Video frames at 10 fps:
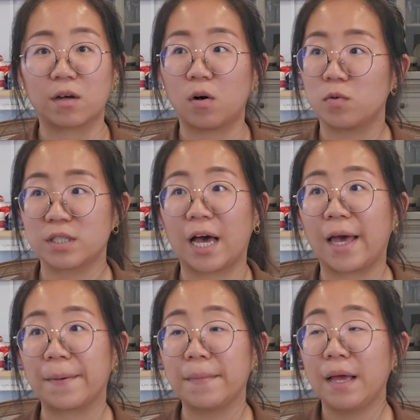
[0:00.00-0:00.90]
the whole
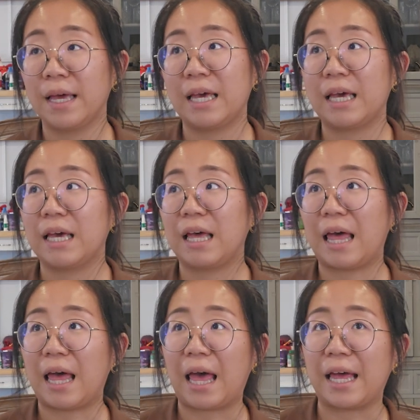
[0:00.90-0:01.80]
time.
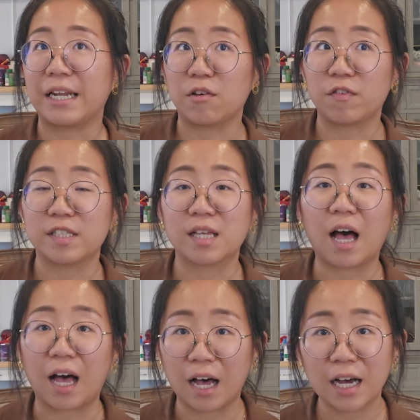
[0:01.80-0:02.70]
And if it's
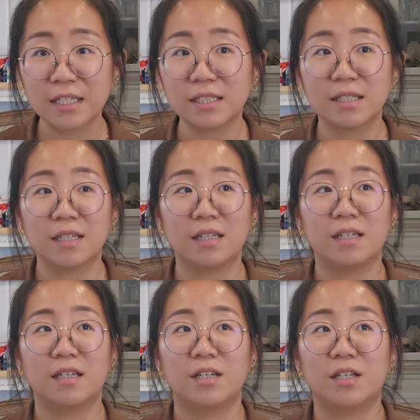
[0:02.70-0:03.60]
hard,
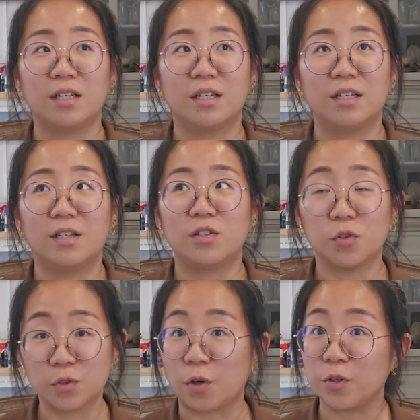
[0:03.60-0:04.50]

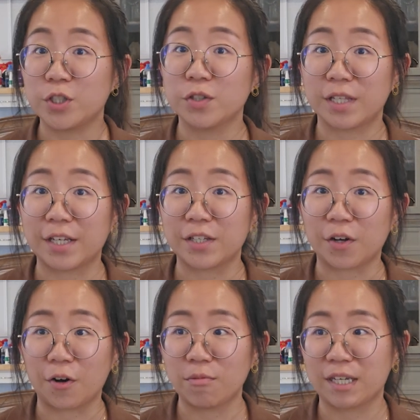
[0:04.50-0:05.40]
you'll know, she'll let you
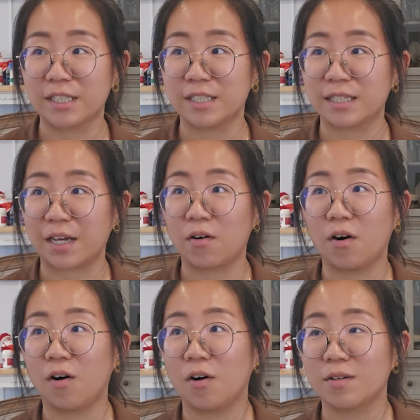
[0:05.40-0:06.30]
know, because she's like,
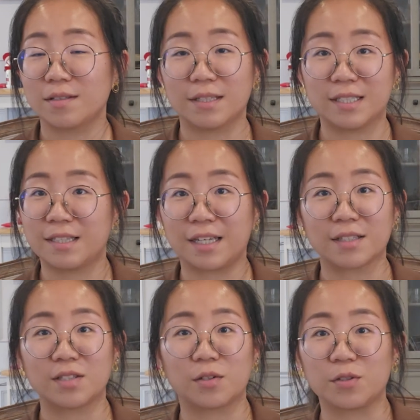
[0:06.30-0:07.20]
oh, this thing
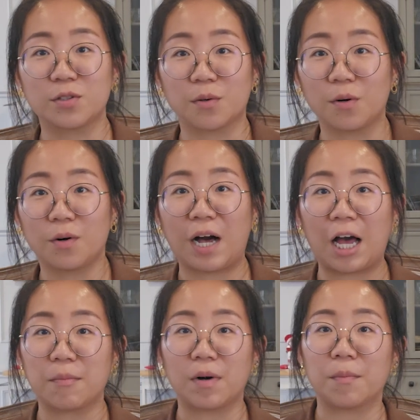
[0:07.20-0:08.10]
is so sore,
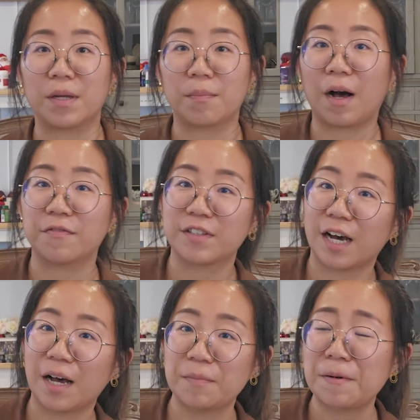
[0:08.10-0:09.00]
I'm a bit puffed
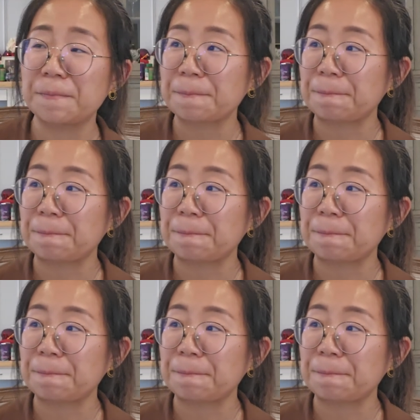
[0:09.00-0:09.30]
up.